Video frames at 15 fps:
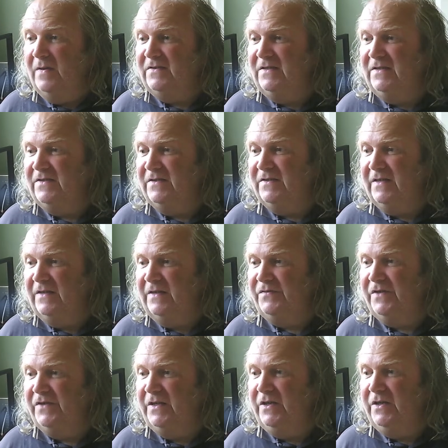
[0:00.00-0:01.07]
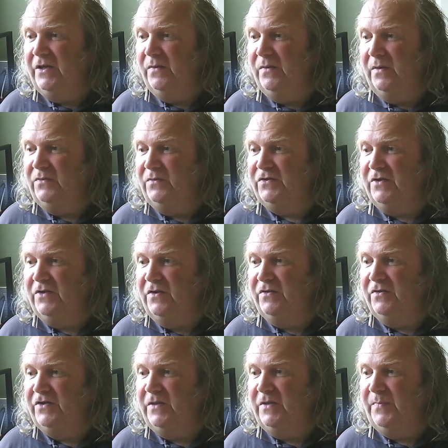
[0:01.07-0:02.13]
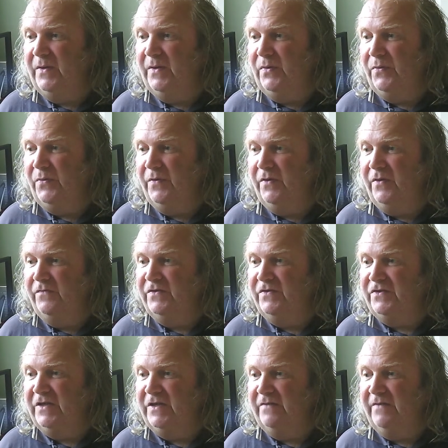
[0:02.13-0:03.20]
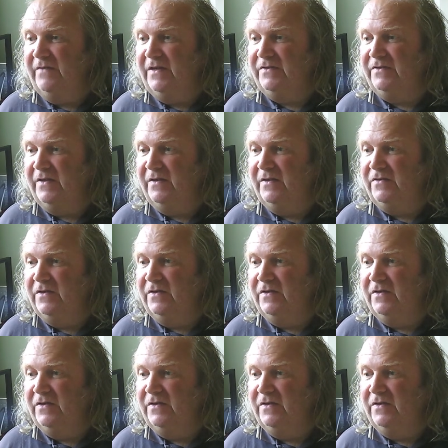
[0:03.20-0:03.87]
Wesley says, I've seen new old stock G P O three hundred series